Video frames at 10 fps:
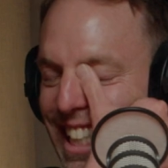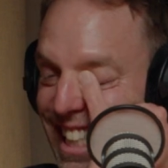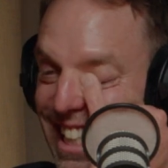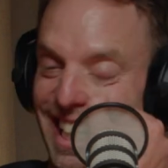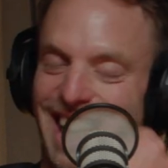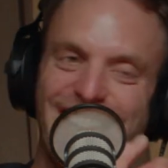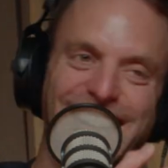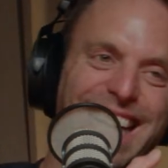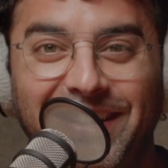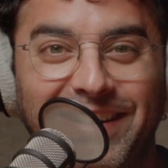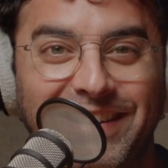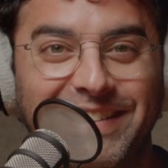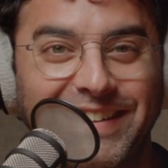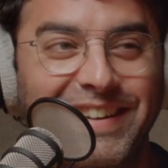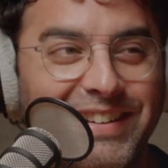Oh,
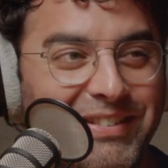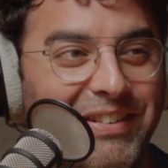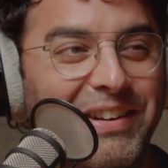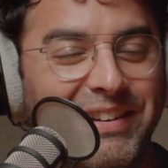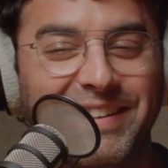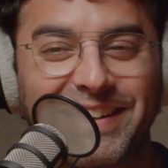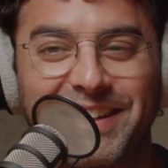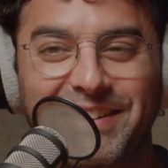God. What a